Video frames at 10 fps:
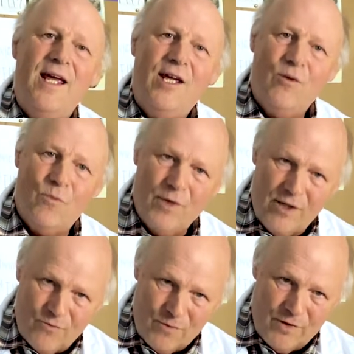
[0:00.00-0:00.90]
it will
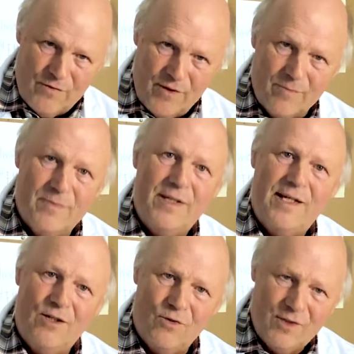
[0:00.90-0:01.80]
get rid of them.
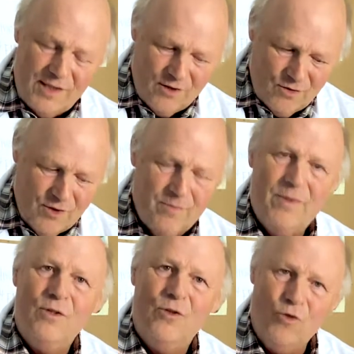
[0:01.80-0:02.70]
It'll kill
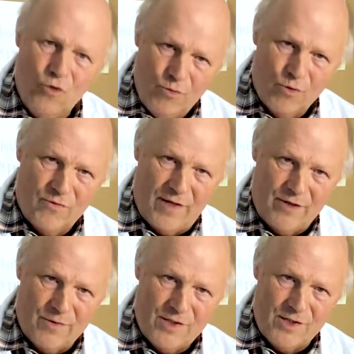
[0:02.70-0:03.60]
them, no more
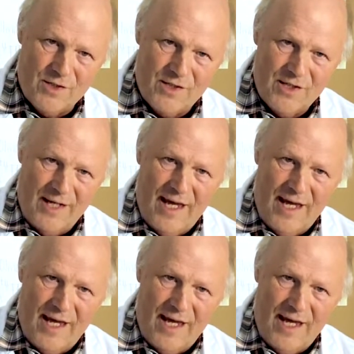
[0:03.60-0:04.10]
viruses.